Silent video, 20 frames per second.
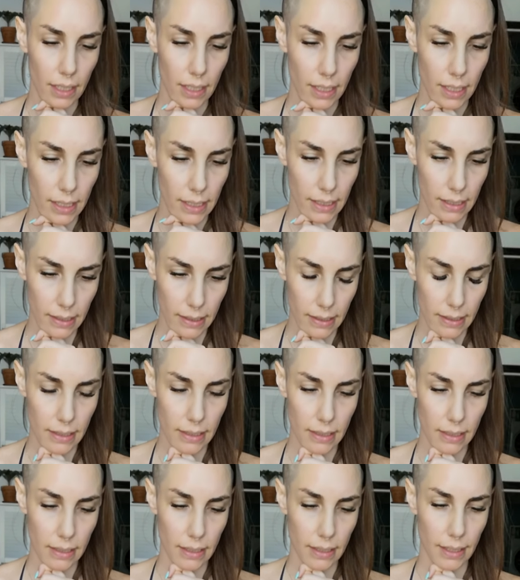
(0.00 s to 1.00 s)
in
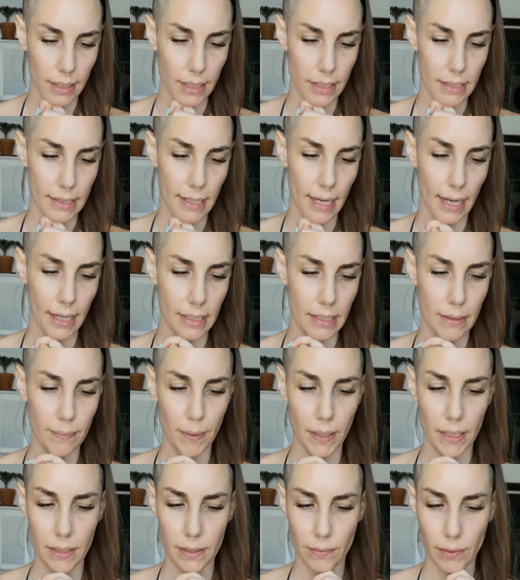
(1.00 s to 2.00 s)
his in his
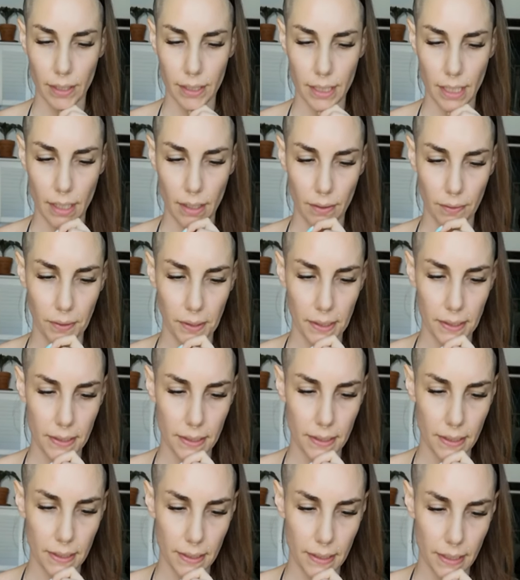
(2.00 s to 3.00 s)
headspace right now,
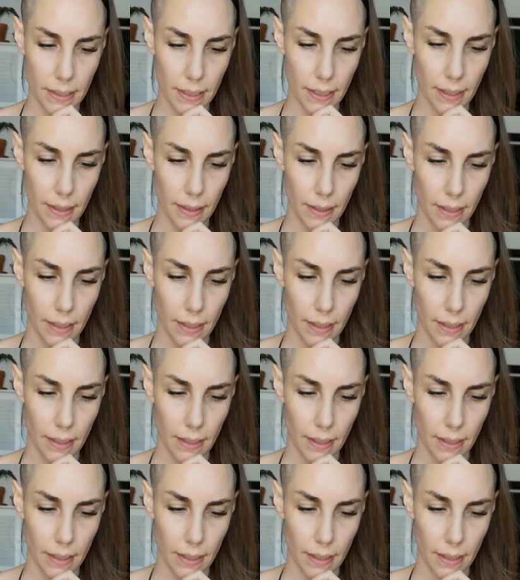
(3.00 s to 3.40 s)
he's just.